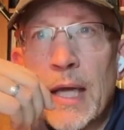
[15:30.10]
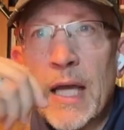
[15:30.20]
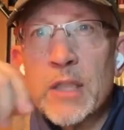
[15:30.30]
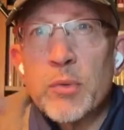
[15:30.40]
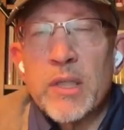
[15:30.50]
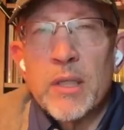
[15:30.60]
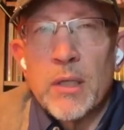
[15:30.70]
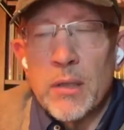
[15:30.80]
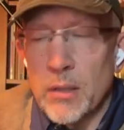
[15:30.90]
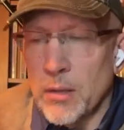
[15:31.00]
As we
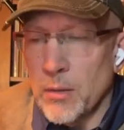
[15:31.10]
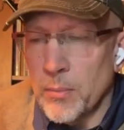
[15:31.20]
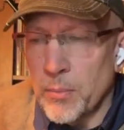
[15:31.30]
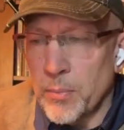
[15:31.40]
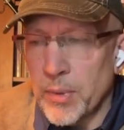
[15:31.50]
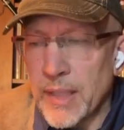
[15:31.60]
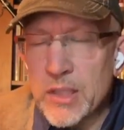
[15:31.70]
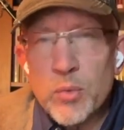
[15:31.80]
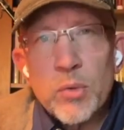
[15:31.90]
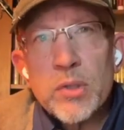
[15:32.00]

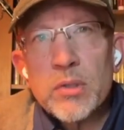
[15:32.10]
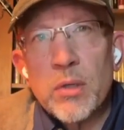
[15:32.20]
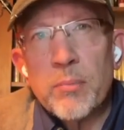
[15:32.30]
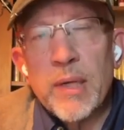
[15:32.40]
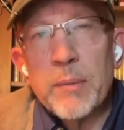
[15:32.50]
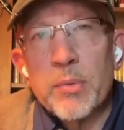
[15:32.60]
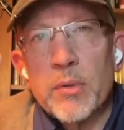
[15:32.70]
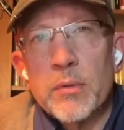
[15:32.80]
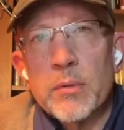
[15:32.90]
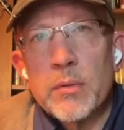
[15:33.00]
place words on
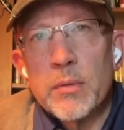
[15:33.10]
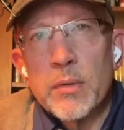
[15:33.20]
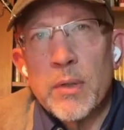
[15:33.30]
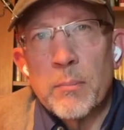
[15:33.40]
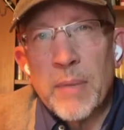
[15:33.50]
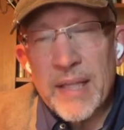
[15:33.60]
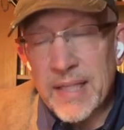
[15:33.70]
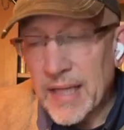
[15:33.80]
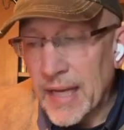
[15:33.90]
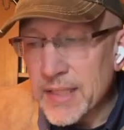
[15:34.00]
paper by the
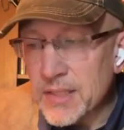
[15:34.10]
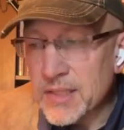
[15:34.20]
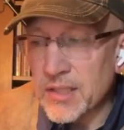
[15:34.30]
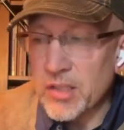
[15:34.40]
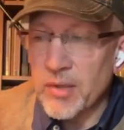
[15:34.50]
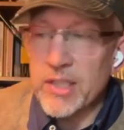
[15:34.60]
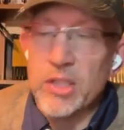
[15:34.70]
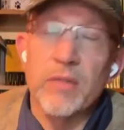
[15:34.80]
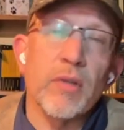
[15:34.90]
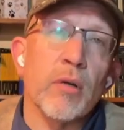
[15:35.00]
guidance and the
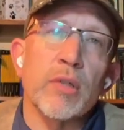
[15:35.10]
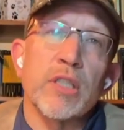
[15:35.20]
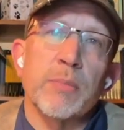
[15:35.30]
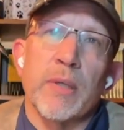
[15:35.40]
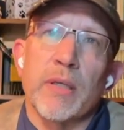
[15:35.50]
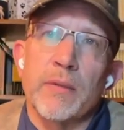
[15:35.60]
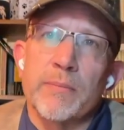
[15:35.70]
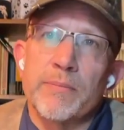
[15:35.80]
direction of the Holy Spirit,